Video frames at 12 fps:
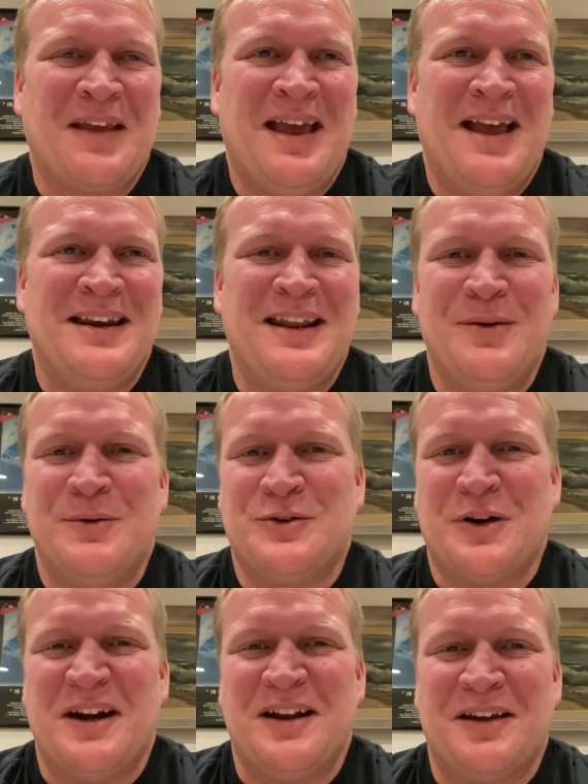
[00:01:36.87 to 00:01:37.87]
and he would
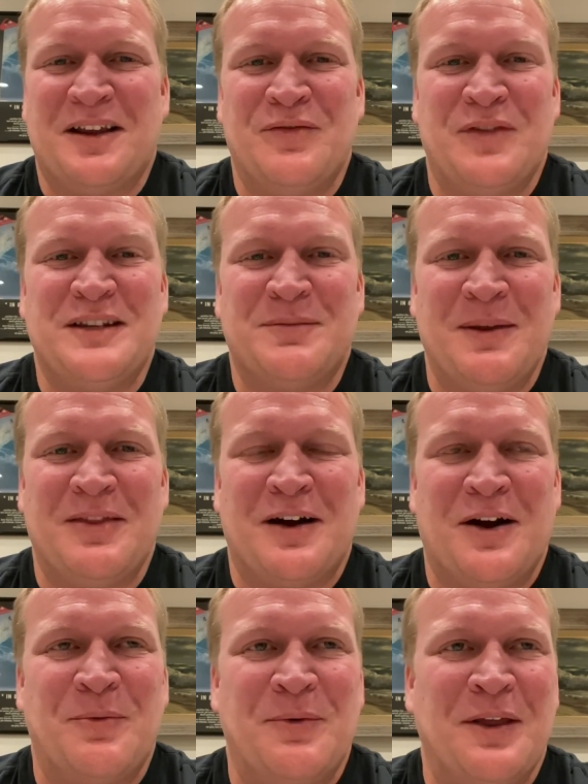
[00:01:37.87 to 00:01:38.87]
try to convince me that
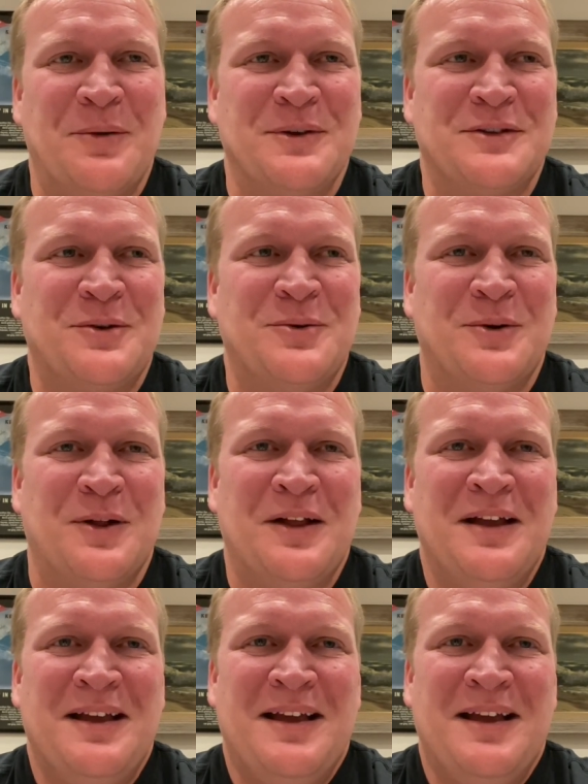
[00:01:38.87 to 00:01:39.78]
art really was cool.